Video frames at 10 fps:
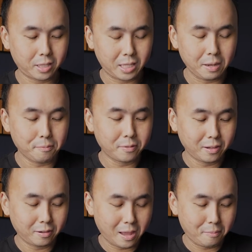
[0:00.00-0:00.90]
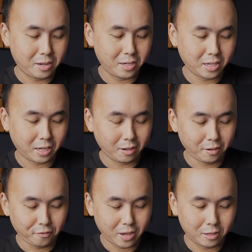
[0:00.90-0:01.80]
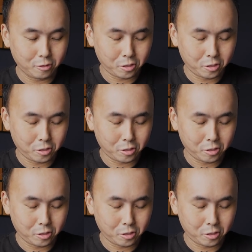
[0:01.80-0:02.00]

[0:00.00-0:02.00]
deep let me take it off and